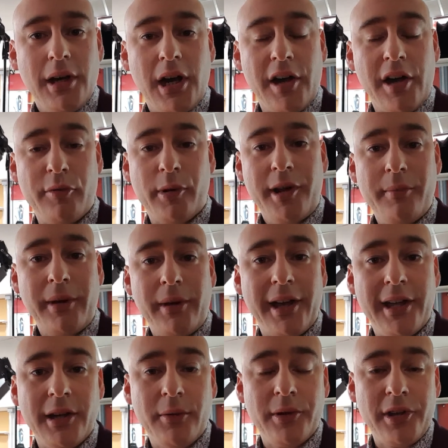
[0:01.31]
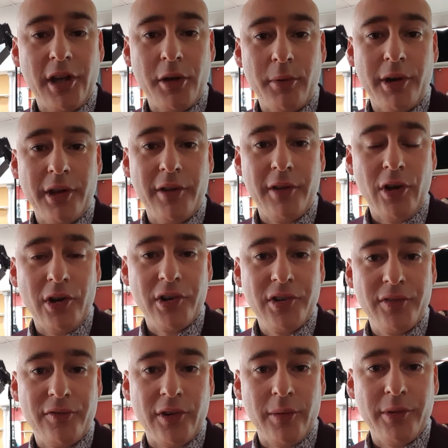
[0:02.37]
Hi everybody, Matt here with another one of the vlogs
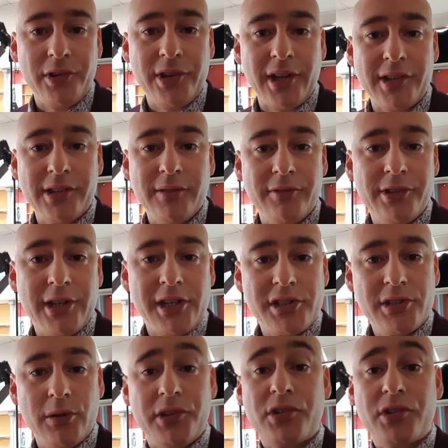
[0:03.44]
from the Six Invitational.